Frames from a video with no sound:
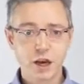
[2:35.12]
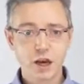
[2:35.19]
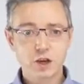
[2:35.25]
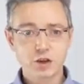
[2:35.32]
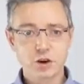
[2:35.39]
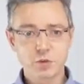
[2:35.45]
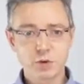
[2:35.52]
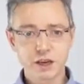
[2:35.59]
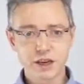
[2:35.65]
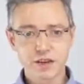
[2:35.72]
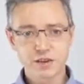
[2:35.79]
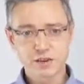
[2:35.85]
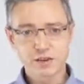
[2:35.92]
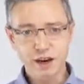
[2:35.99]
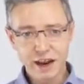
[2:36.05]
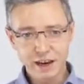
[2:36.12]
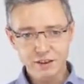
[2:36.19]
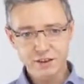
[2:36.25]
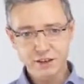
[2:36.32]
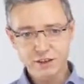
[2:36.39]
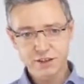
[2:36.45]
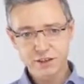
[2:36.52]
So we can track
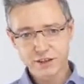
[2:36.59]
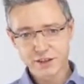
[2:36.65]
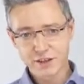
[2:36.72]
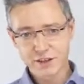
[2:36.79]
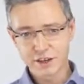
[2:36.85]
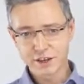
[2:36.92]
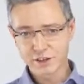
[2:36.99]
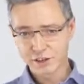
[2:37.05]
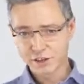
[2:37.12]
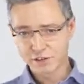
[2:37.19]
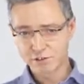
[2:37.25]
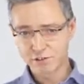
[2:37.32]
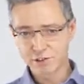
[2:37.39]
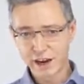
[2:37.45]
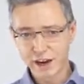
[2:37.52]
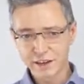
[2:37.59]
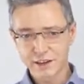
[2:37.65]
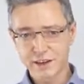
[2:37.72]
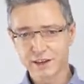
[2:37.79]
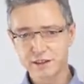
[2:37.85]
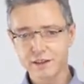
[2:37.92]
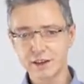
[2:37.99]
this red
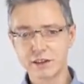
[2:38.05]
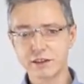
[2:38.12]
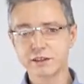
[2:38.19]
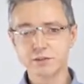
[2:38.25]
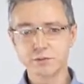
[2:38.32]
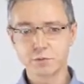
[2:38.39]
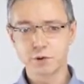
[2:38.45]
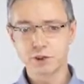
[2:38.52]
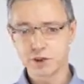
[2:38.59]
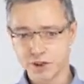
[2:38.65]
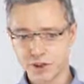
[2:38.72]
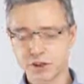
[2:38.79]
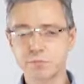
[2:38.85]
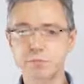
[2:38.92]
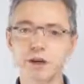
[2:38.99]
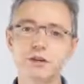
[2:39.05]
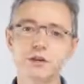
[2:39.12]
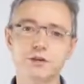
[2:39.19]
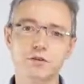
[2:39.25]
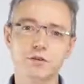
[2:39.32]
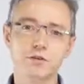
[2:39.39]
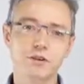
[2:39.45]
allele, which is
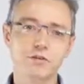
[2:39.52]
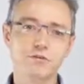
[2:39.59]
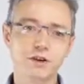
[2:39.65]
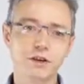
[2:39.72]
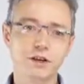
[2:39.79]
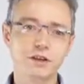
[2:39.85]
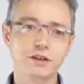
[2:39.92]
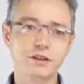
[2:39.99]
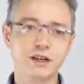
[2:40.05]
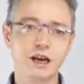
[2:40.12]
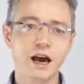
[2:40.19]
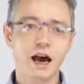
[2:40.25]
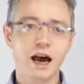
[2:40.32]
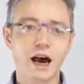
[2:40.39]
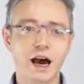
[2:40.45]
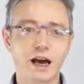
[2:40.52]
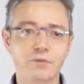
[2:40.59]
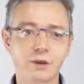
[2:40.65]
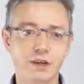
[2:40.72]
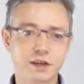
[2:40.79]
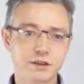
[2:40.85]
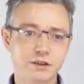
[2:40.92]
depicted on the figure, and
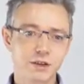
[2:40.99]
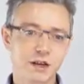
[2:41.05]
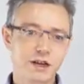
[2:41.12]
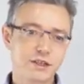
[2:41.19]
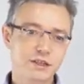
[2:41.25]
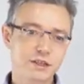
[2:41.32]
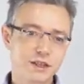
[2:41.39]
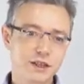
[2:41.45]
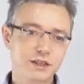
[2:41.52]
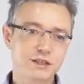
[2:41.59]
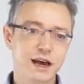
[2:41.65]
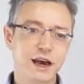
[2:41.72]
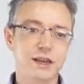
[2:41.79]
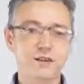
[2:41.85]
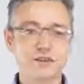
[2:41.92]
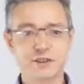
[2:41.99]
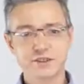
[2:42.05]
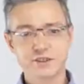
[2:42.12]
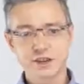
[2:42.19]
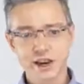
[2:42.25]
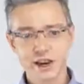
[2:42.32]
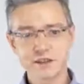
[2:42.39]
we can see that the
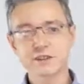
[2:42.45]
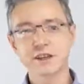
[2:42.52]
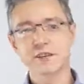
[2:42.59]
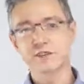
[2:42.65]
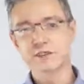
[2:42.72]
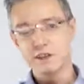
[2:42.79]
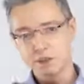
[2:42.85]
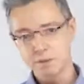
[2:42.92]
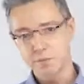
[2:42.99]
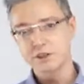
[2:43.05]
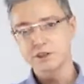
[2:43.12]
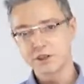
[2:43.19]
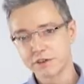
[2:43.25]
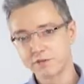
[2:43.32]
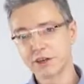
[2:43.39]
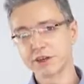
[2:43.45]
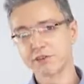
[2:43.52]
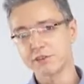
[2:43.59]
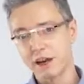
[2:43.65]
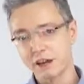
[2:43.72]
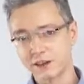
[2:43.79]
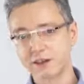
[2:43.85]
chance that this specific
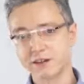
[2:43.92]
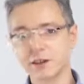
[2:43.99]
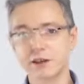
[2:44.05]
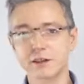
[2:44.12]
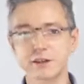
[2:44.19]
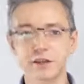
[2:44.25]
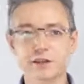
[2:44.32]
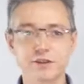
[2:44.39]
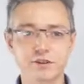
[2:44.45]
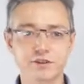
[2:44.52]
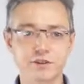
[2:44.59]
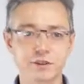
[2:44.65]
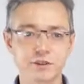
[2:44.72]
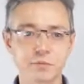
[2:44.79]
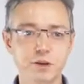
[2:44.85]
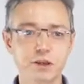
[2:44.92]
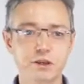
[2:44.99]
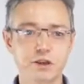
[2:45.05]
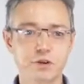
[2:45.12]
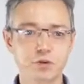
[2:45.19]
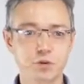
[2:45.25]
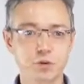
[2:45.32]
red allele is
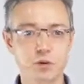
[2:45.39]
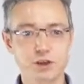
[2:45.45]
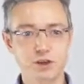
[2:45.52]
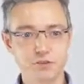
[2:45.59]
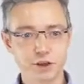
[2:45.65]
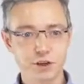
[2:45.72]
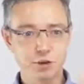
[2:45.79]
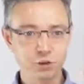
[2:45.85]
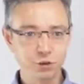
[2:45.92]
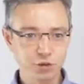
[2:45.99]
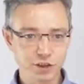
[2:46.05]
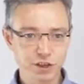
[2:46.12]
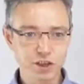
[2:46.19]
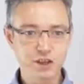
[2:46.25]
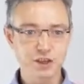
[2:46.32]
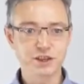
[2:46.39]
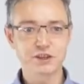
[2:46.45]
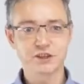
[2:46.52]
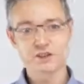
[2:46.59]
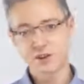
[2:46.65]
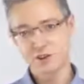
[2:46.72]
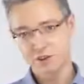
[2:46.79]
transmitted to individual D is